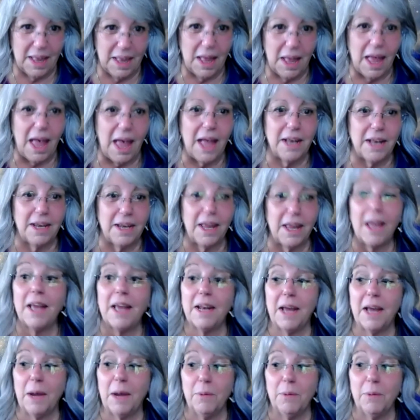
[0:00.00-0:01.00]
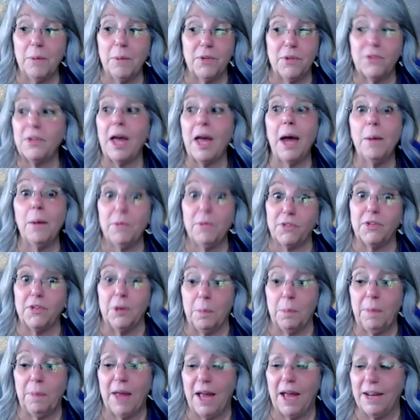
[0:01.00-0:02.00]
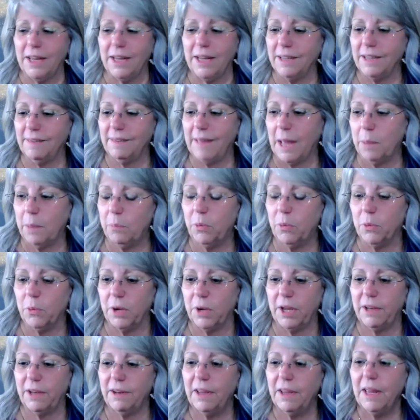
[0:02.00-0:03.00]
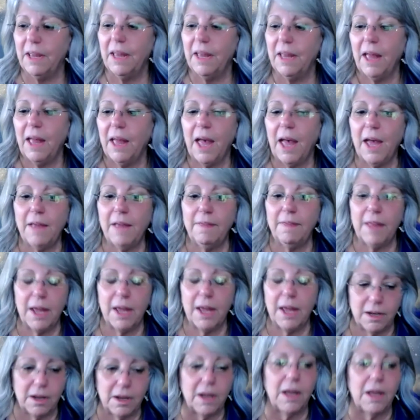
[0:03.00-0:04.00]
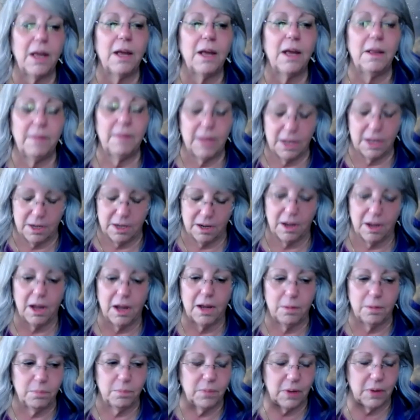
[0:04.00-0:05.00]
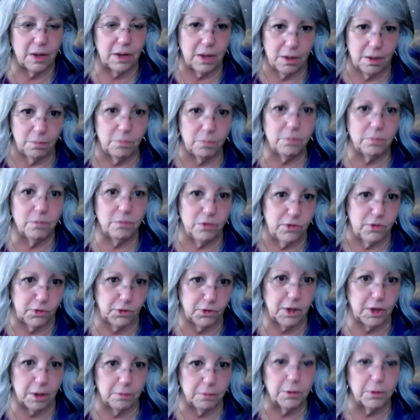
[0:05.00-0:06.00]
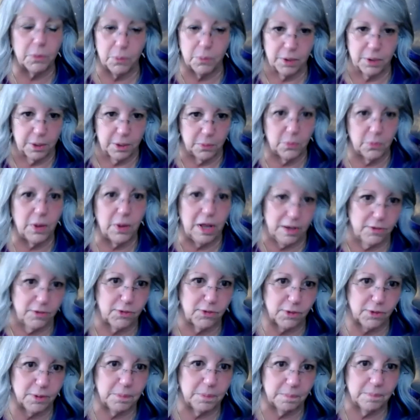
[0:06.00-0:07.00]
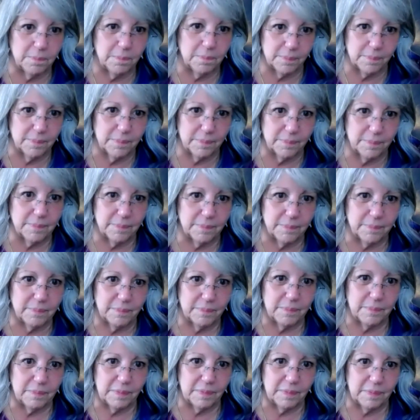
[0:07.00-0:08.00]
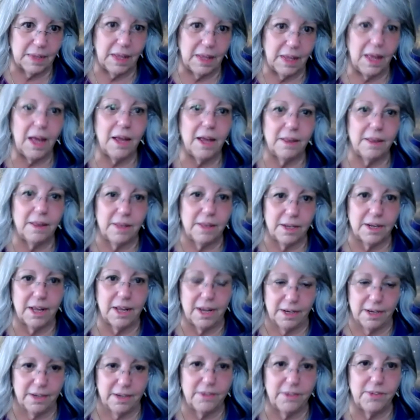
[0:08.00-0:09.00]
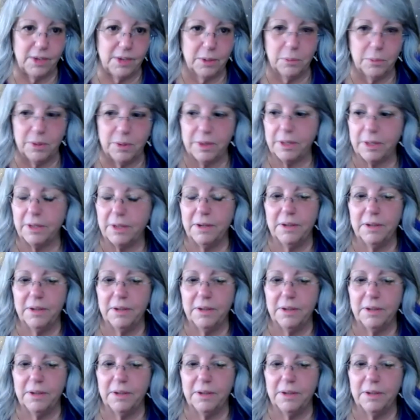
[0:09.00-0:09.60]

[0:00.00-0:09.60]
And I was in a panic at that point. And then I discovered what it was. And then I had to deal with it.